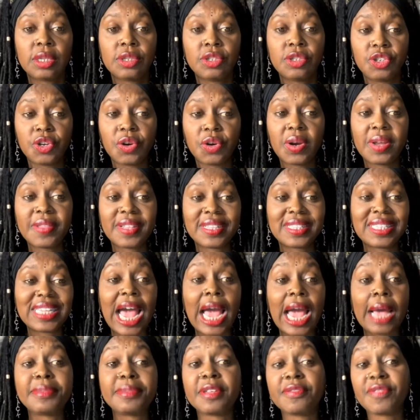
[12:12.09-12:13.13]
during the
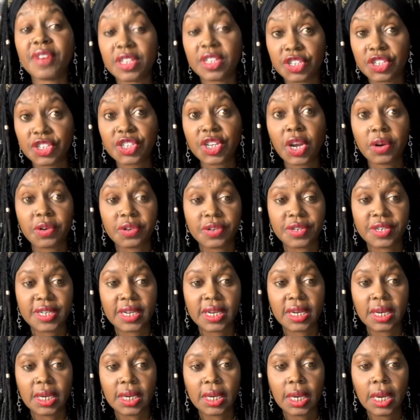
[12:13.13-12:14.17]
times of
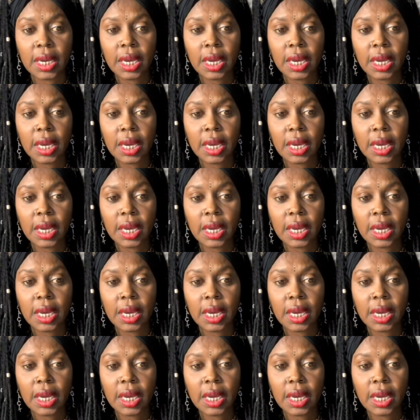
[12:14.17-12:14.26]
uncertainty.